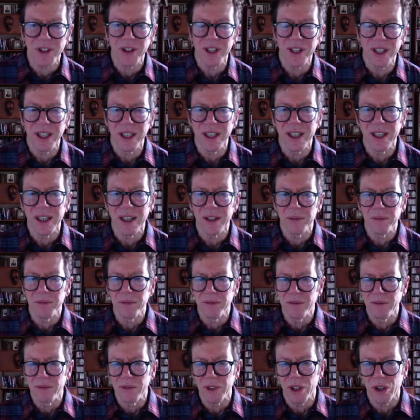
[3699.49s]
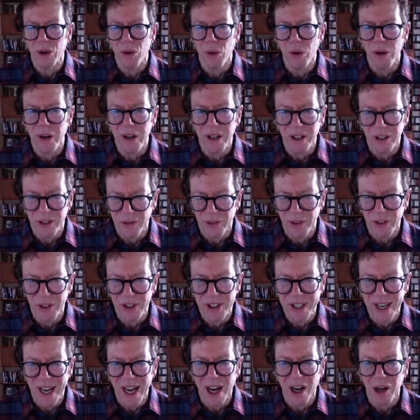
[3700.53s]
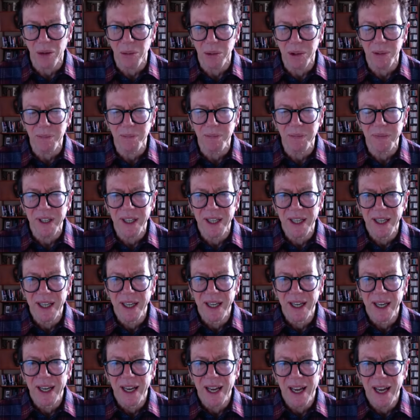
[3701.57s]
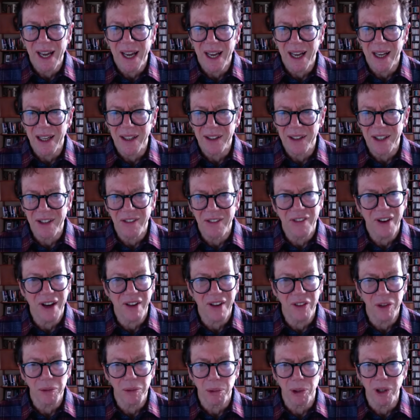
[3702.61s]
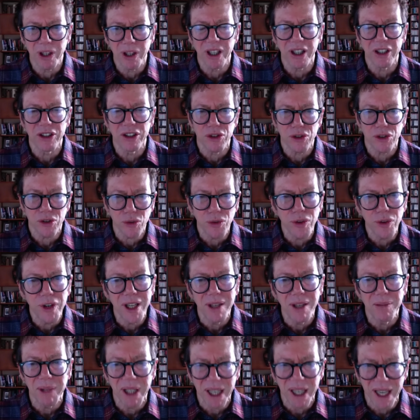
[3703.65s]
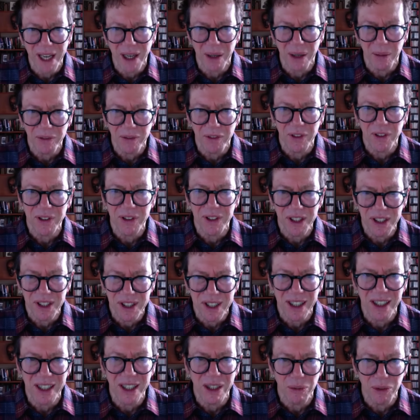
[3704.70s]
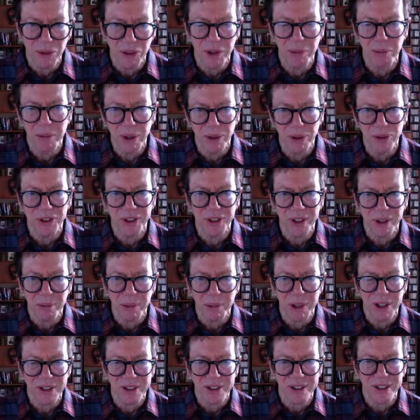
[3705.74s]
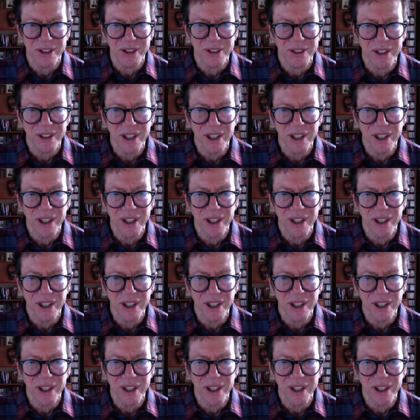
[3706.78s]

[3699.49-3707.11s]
he had recorded his first album. And he found the book extremely helpful in dealing with the music business,